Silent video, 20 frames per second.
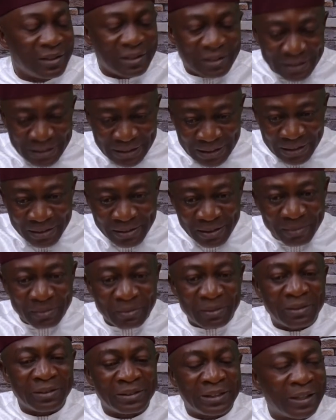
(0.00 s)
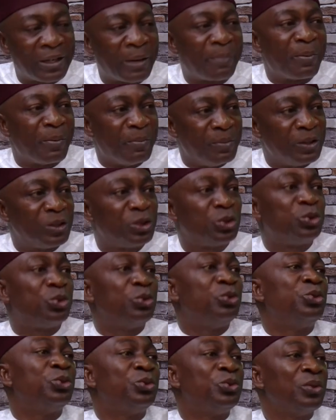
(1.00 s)
the general public
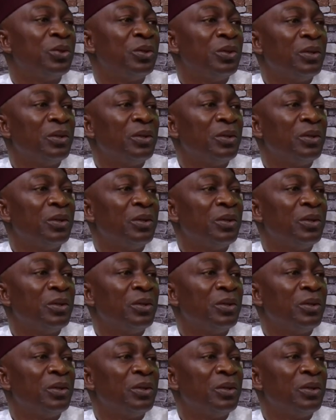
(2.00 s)
should do.